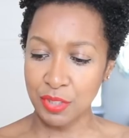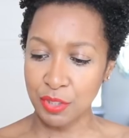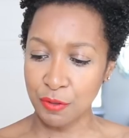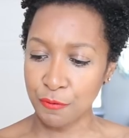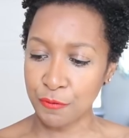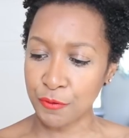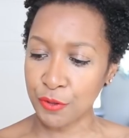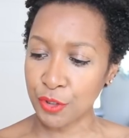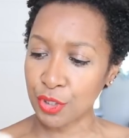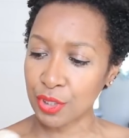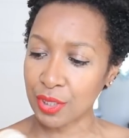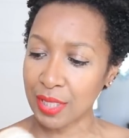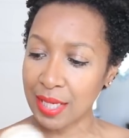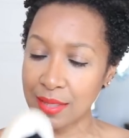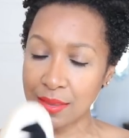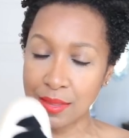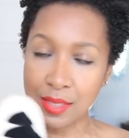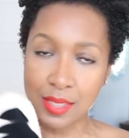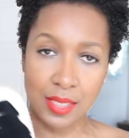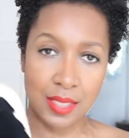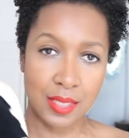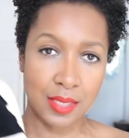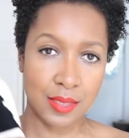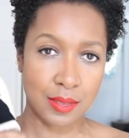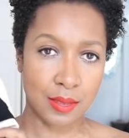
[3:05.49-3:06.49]
your foot like
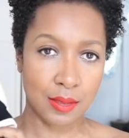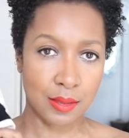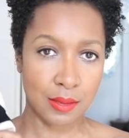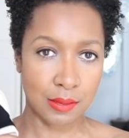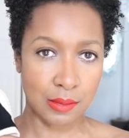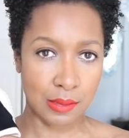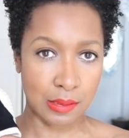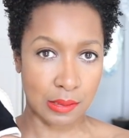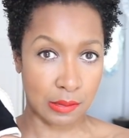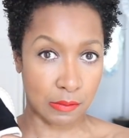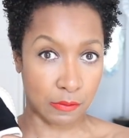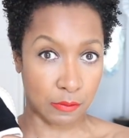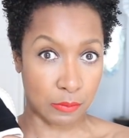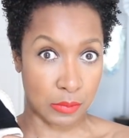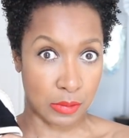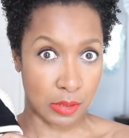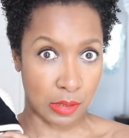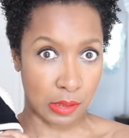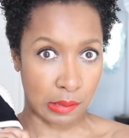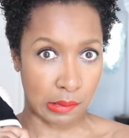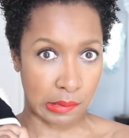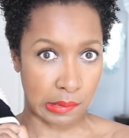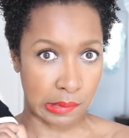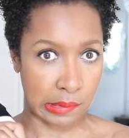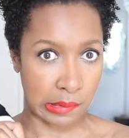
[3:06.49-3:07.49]
these. These are from
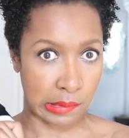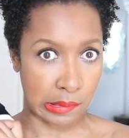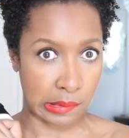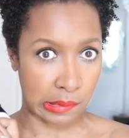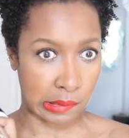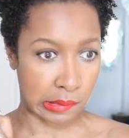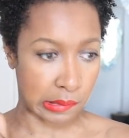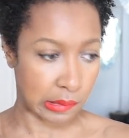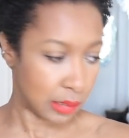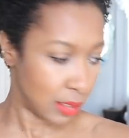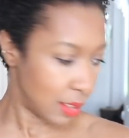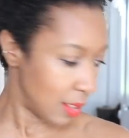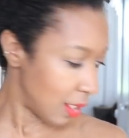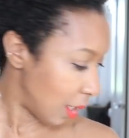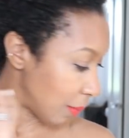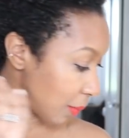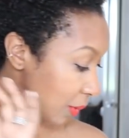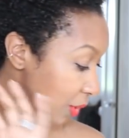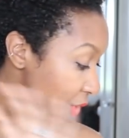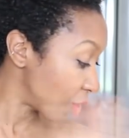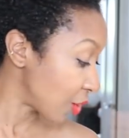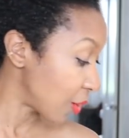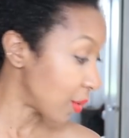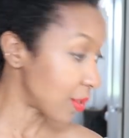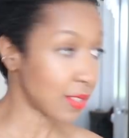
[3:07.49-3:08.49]
Zara, I know. I'm
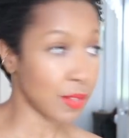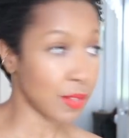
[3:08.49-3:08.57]
going to show you